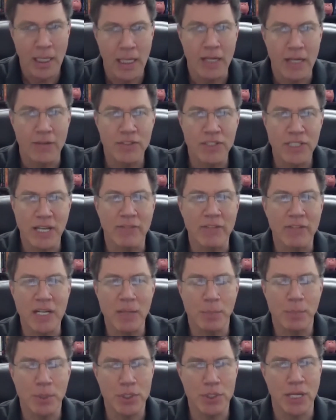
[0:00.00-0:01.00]
If
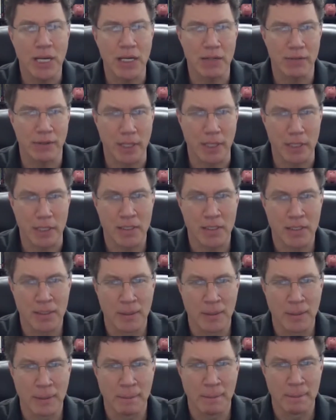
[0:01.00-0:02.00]
70% of us,
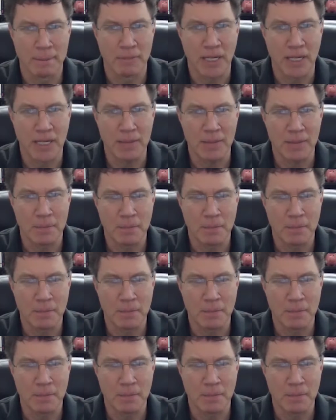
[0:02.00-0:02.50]
right?